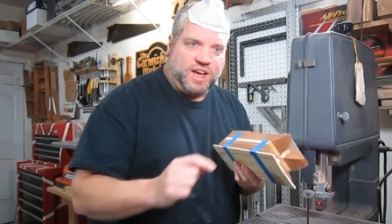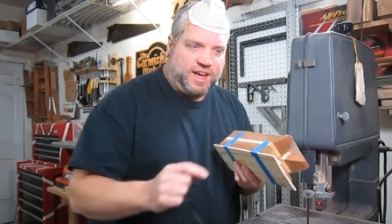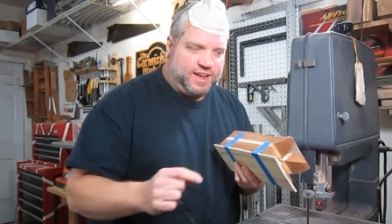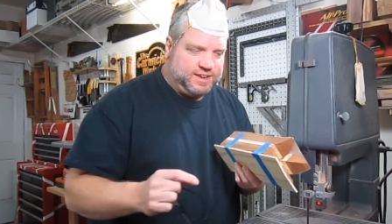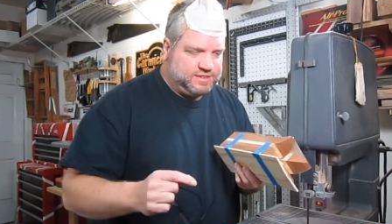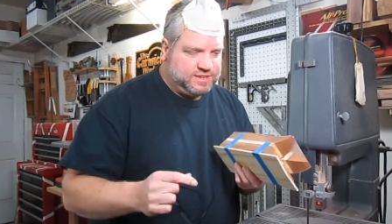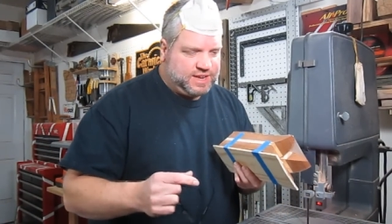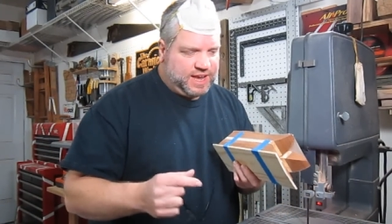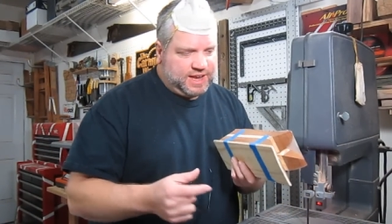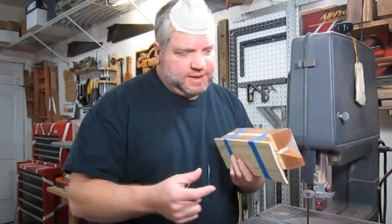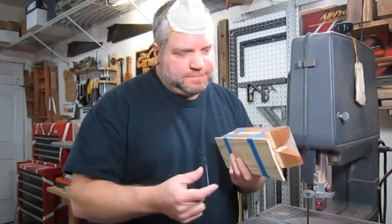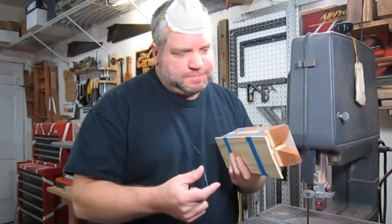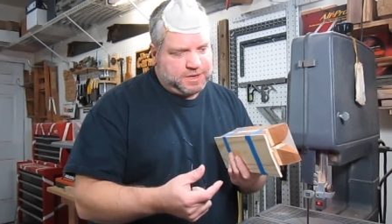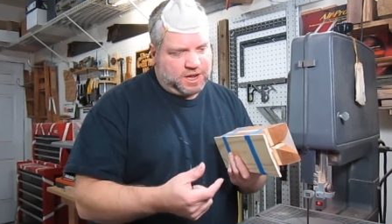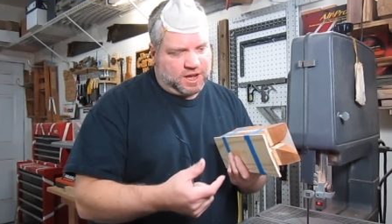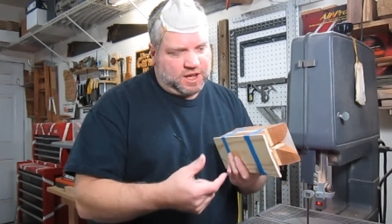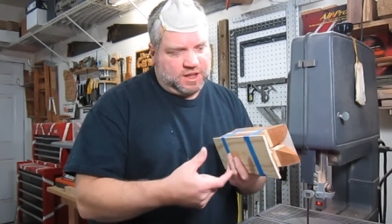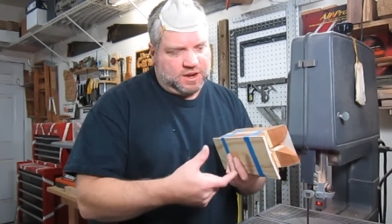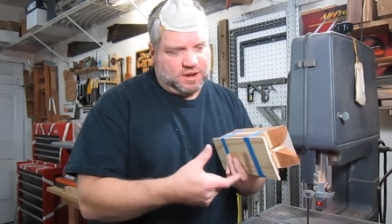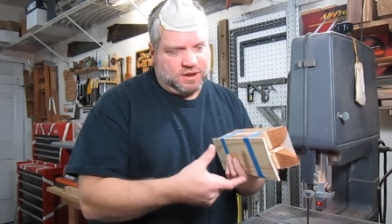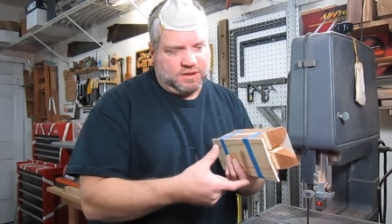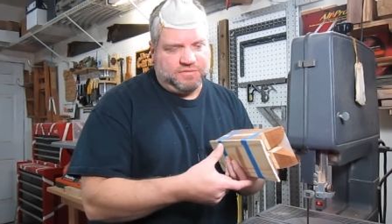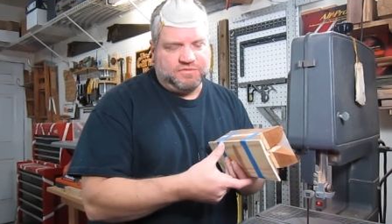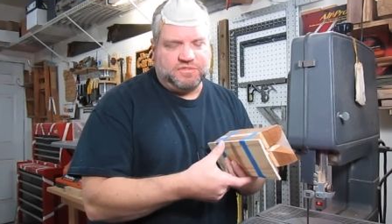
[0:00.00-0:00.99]
I taped
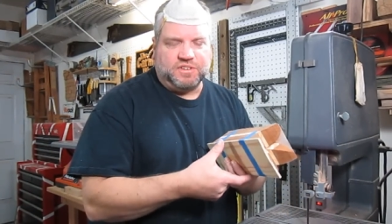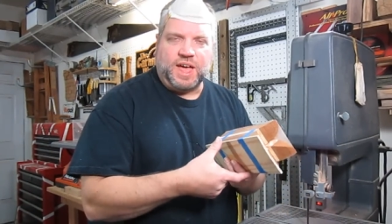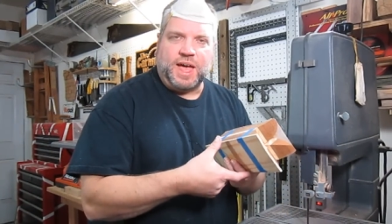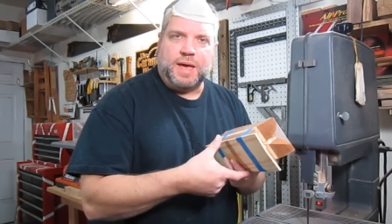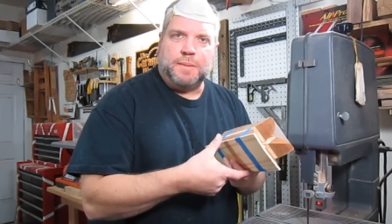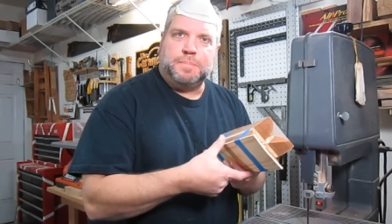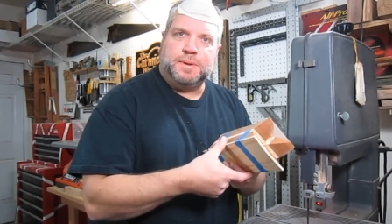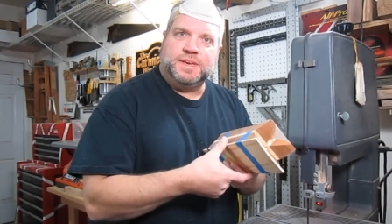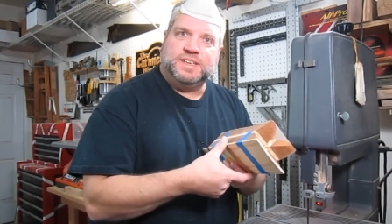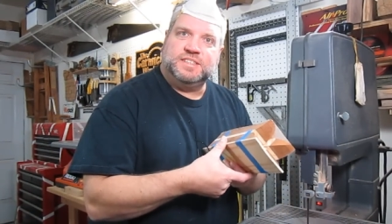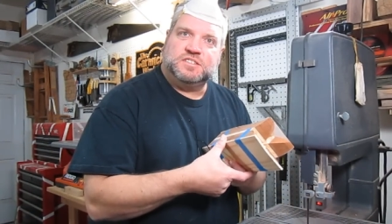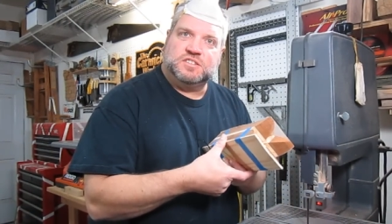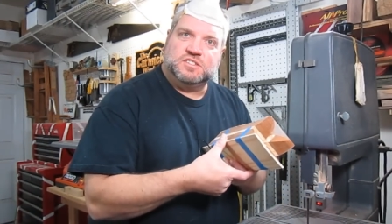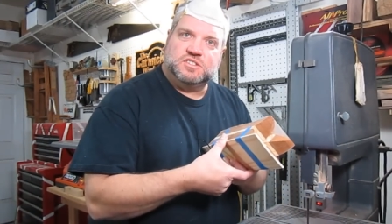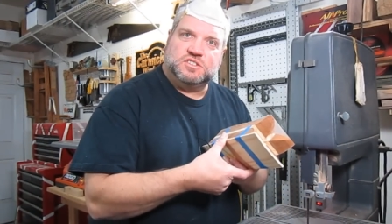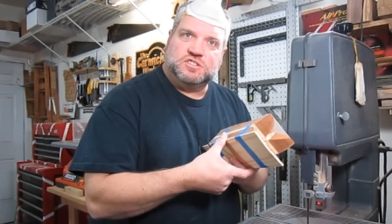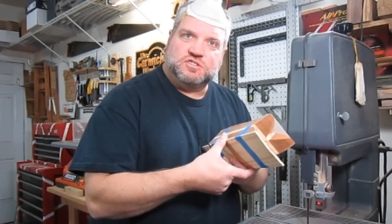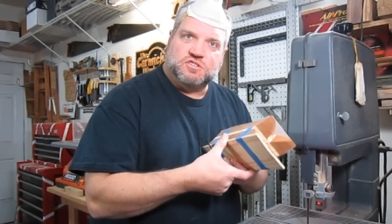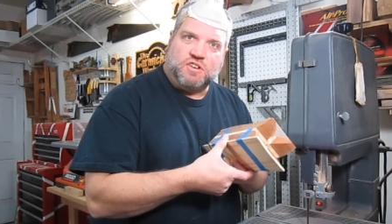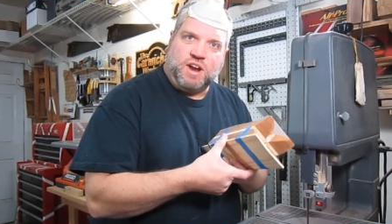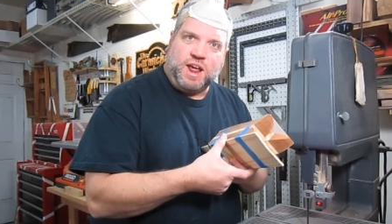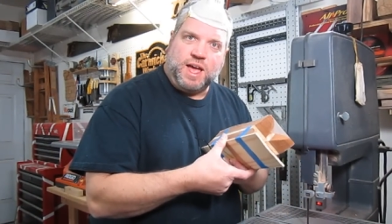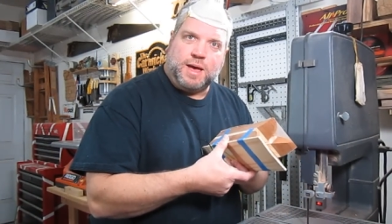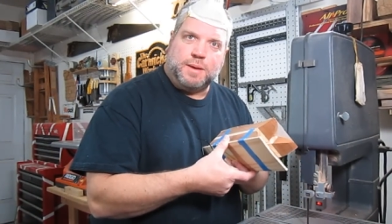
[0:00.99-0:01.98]
on a flat piece of
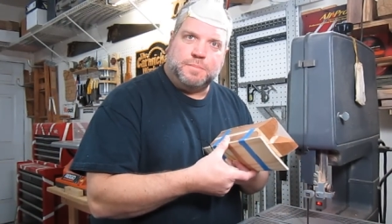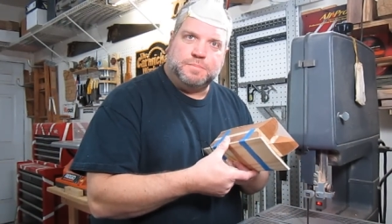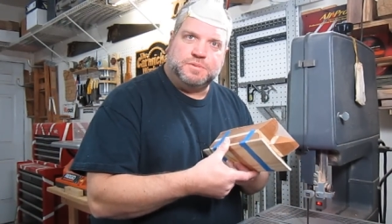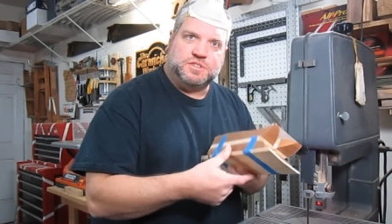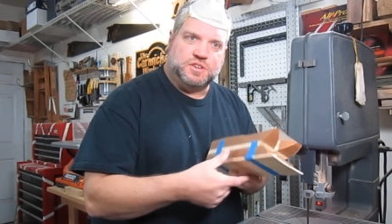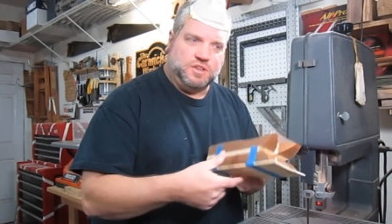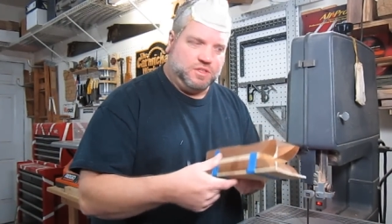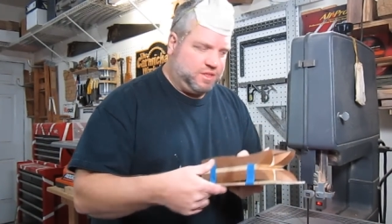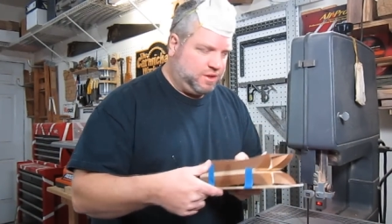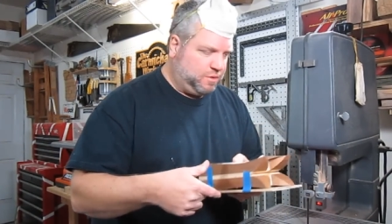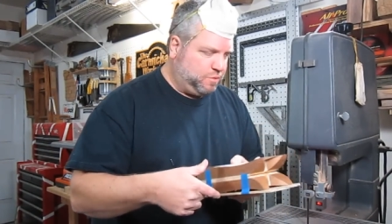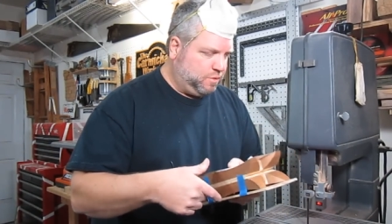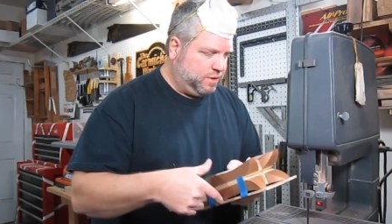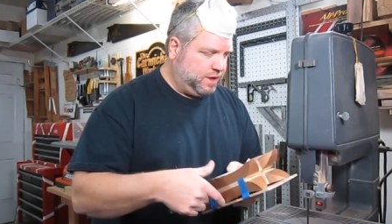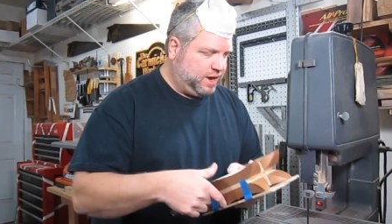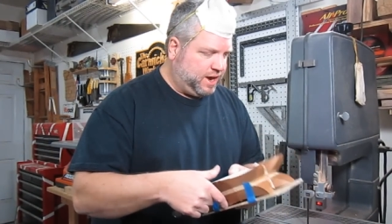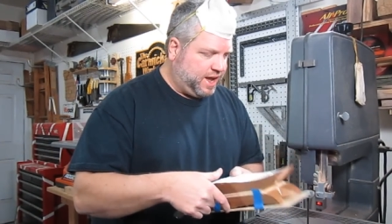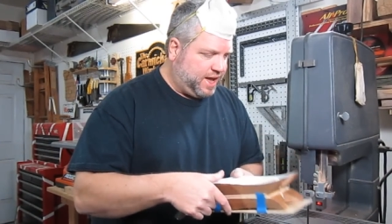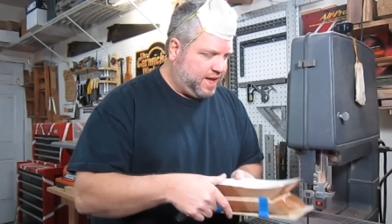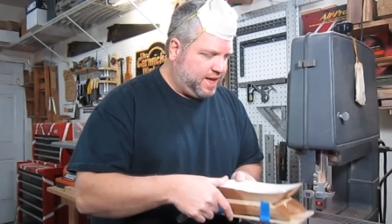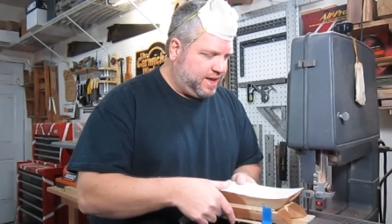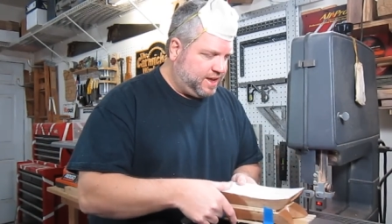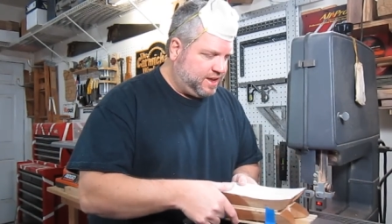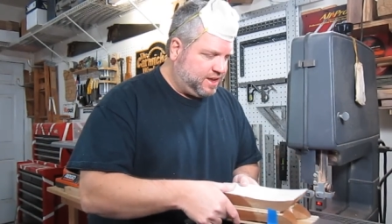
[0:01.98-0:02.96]
scrap so that when
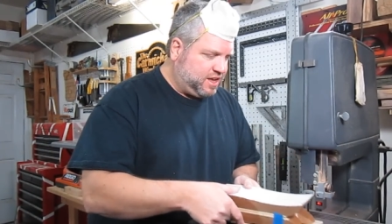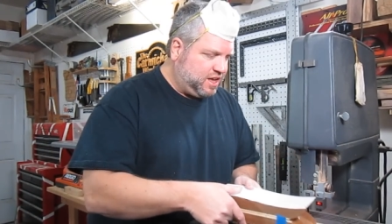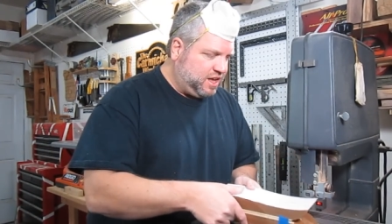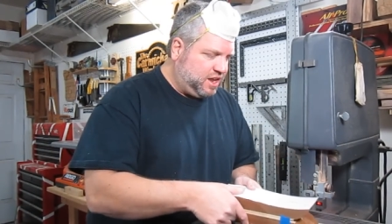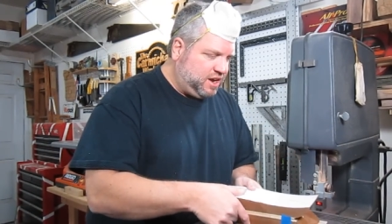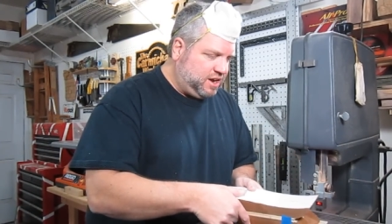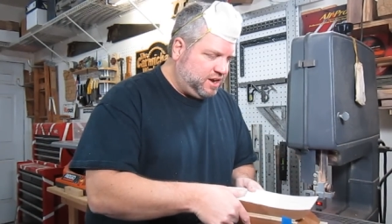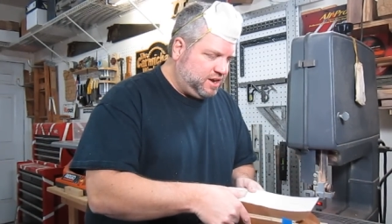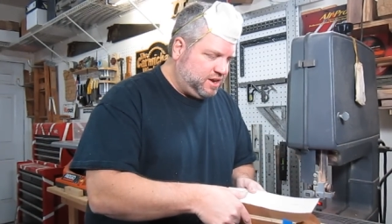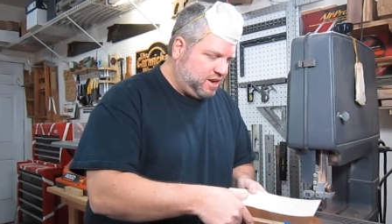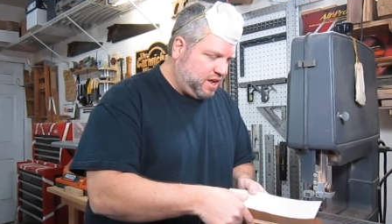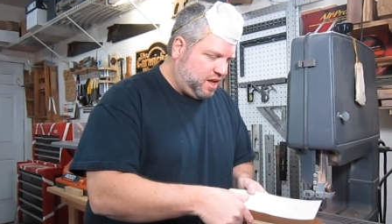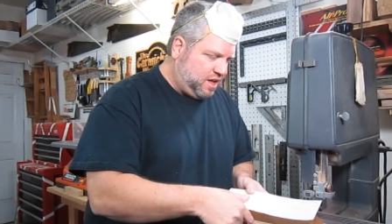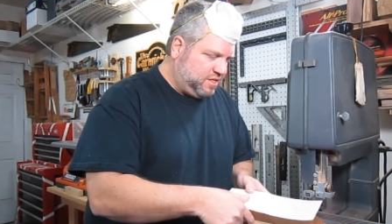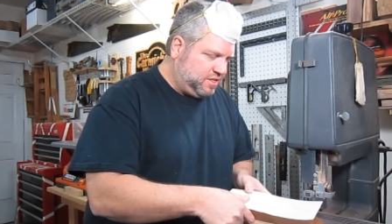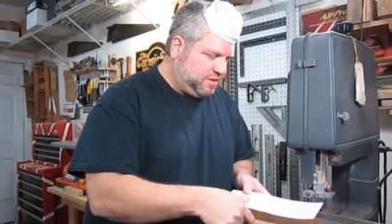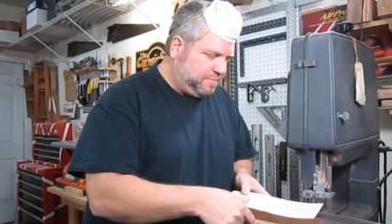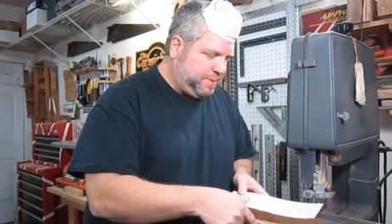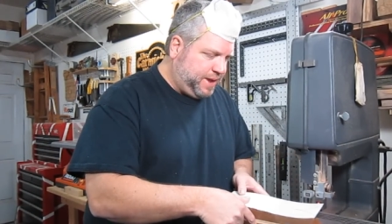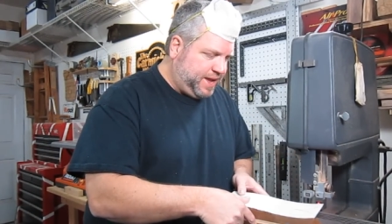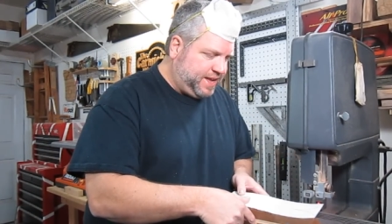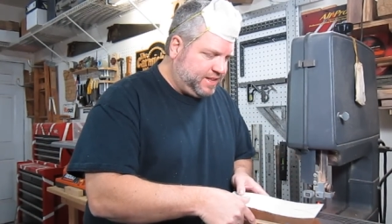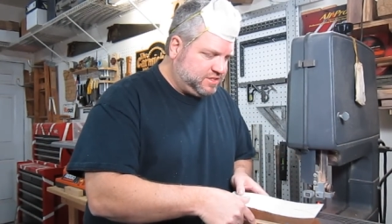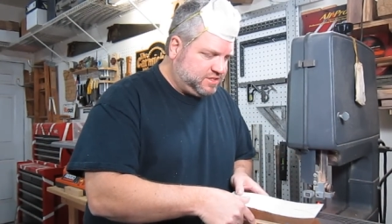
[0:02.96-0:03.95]
I cut it on
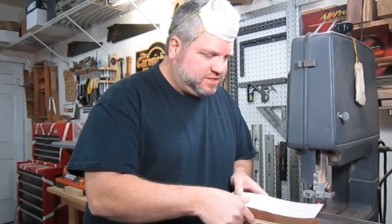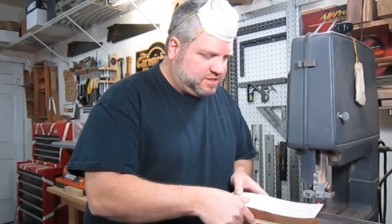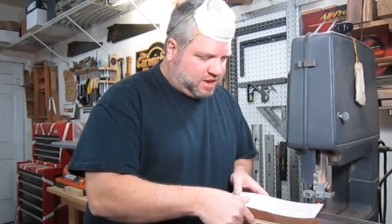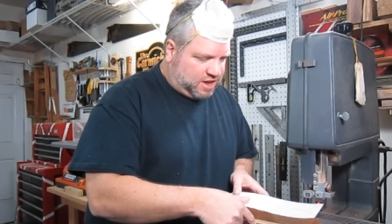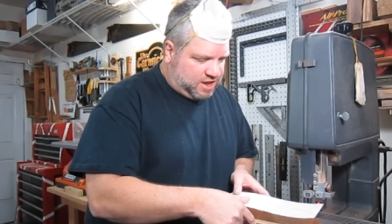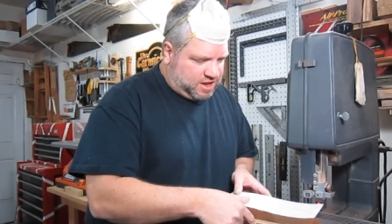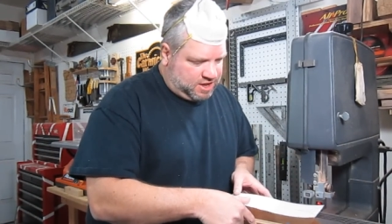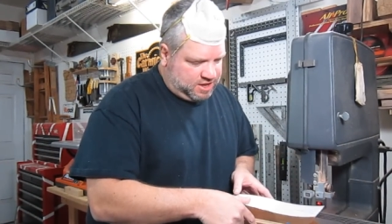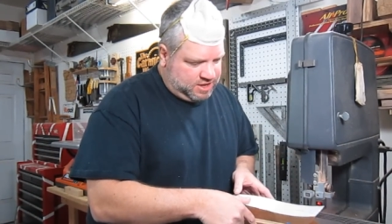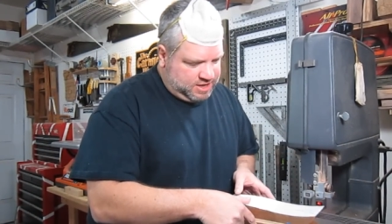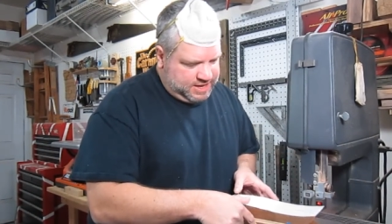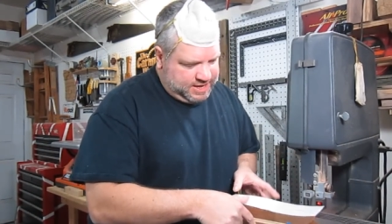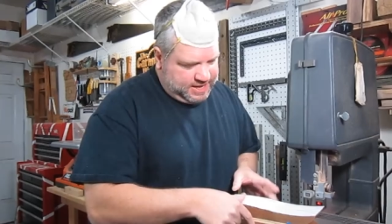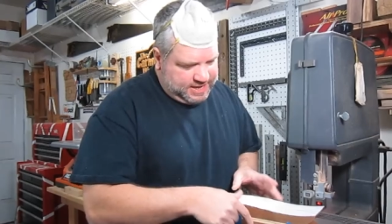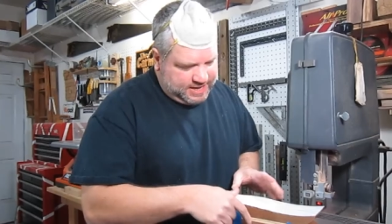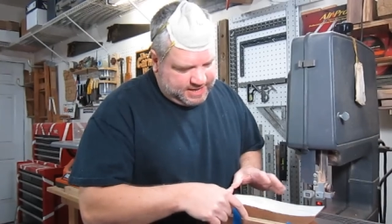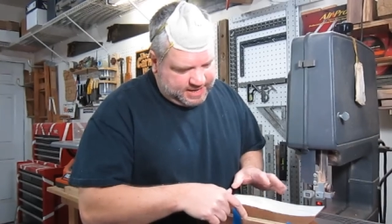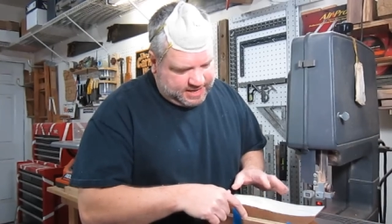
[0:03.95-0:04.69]
the bandsaw,